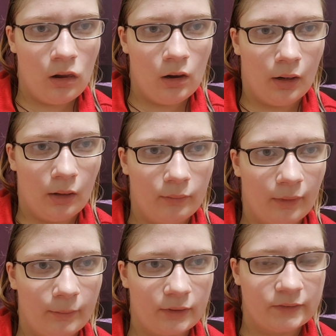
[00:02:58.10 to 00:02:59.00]
yeah, with that
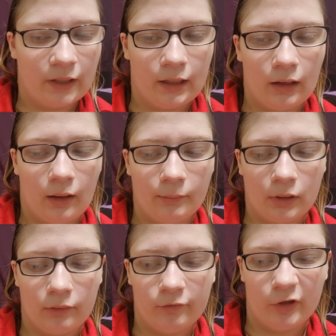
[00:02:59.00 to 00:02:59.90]
being said, I'm
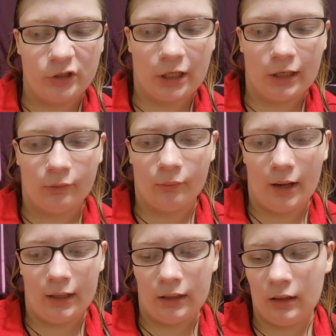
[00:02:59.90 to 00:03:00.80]
gonna finish getting
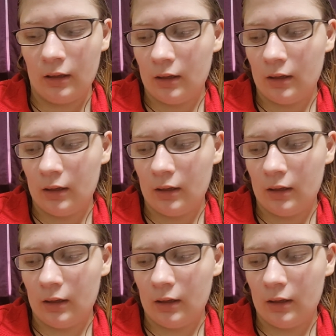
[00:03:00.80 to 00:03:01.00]
ready,